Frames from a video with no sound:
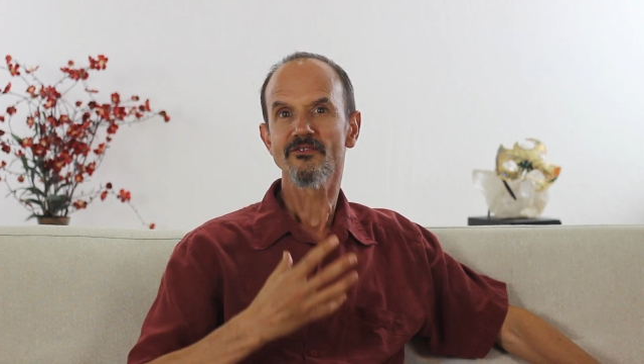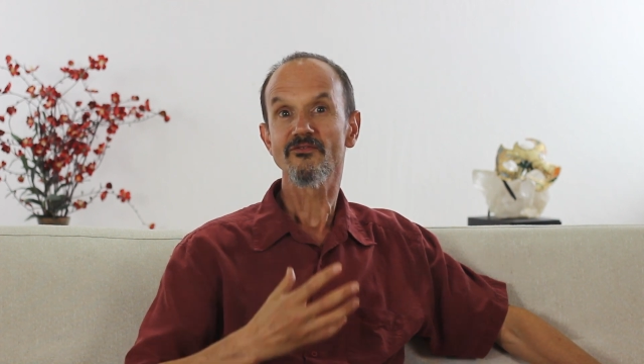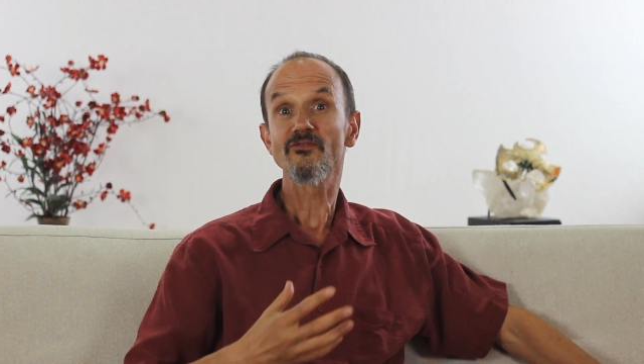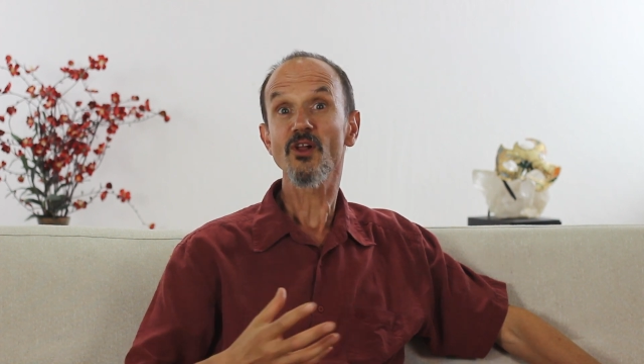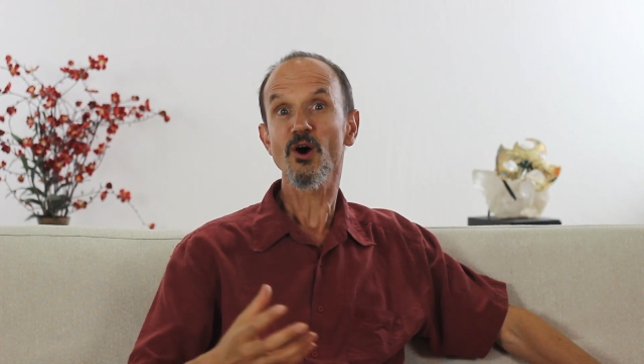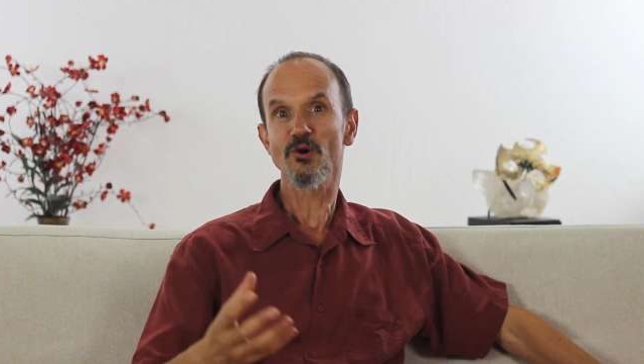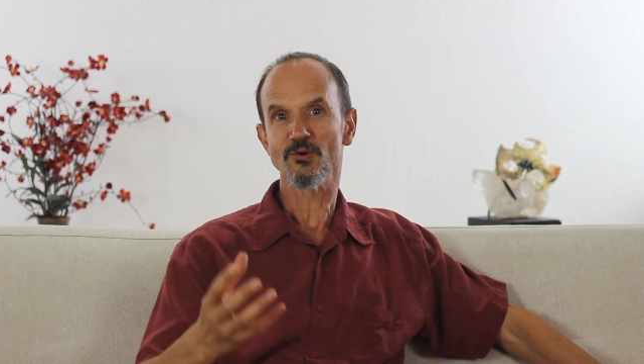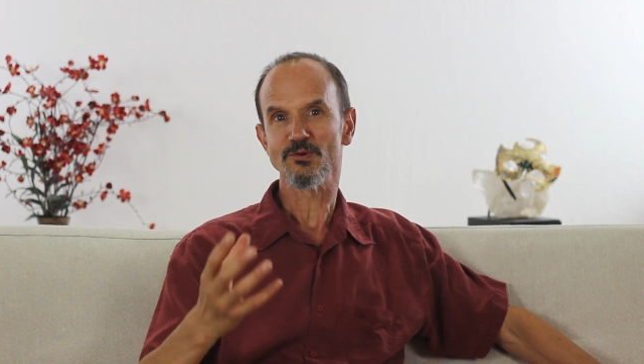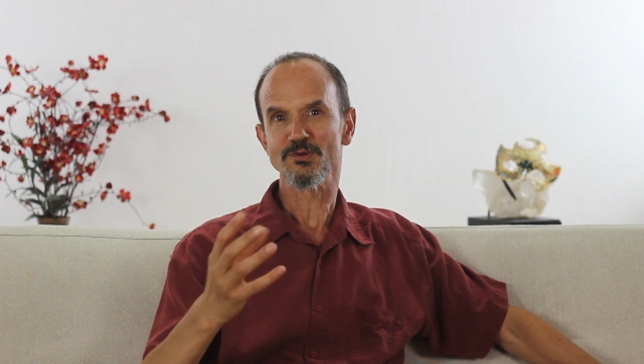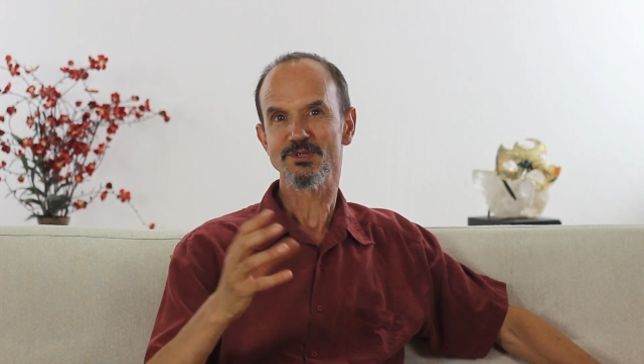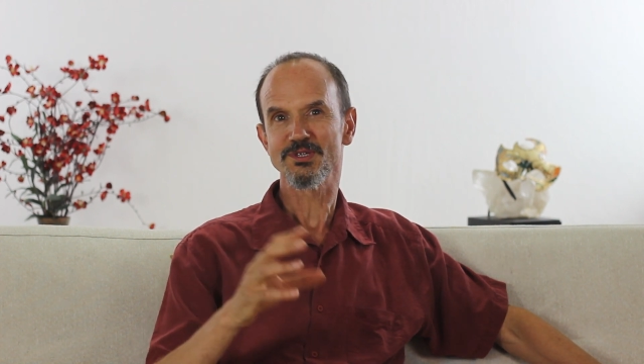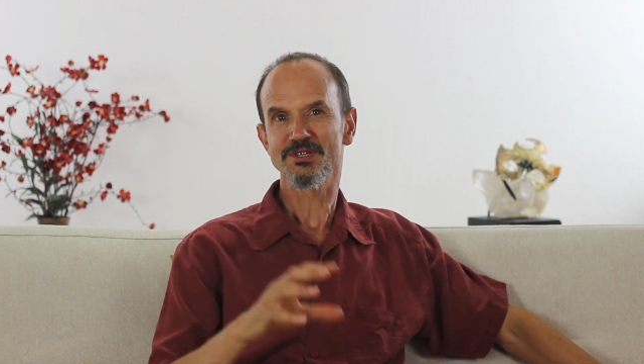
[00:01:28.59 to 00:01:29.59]

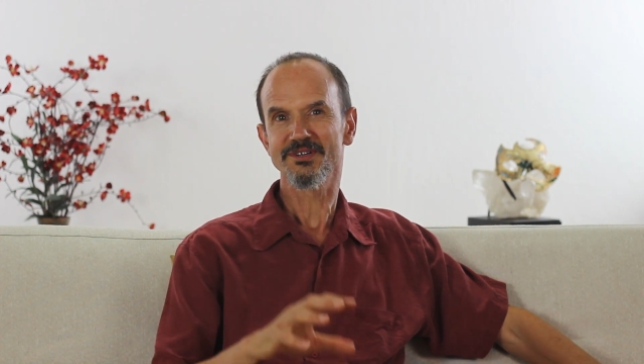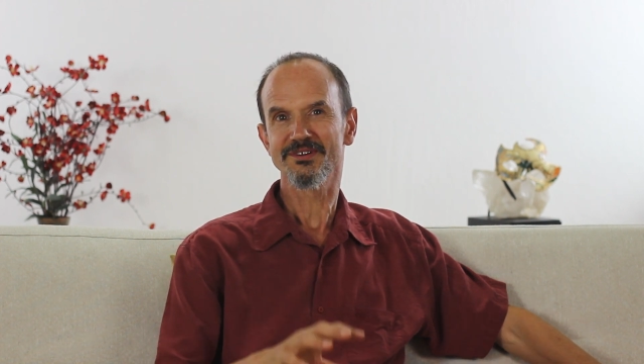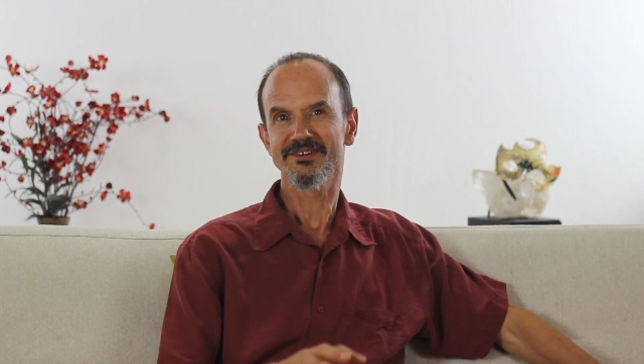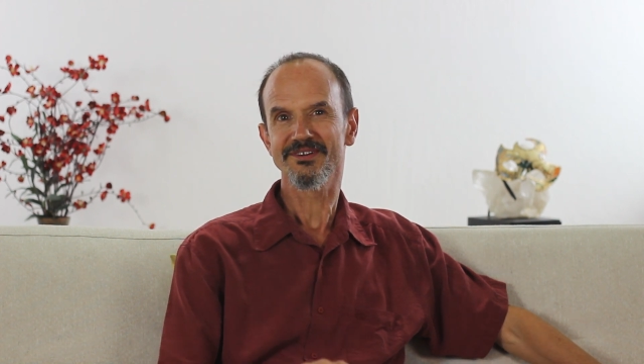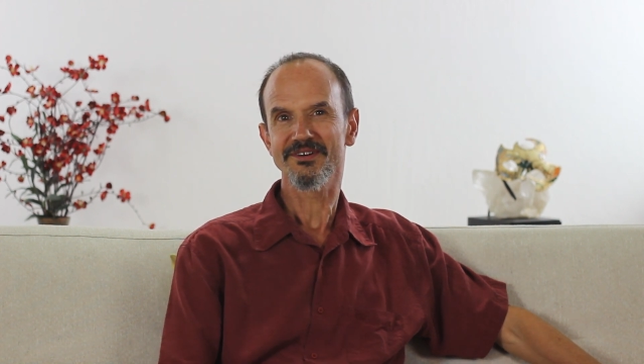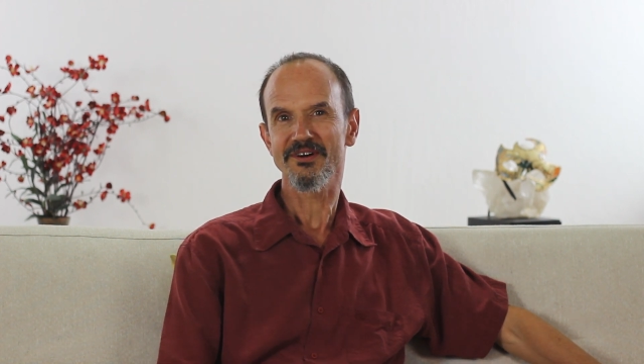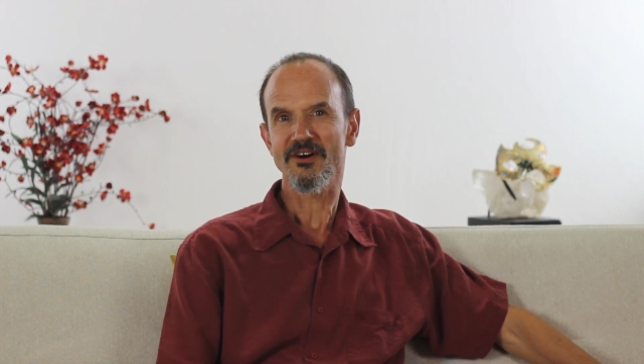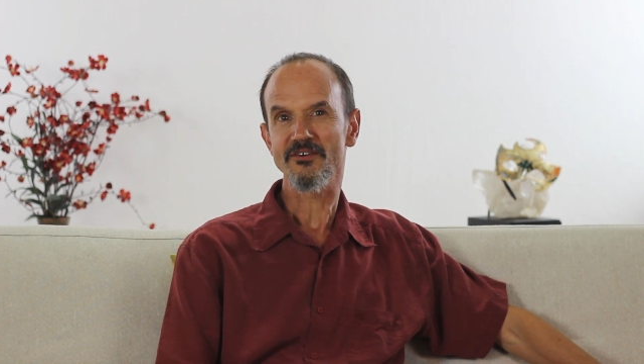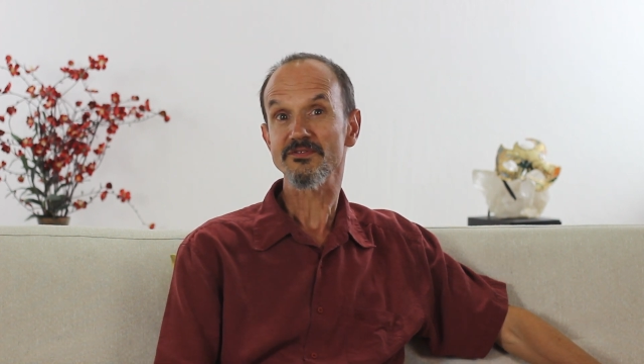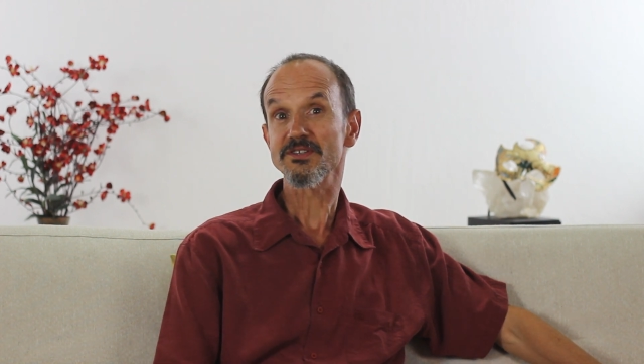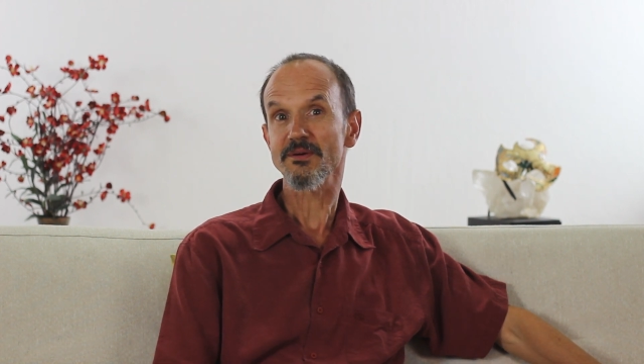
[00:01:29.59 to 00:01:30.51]
flows of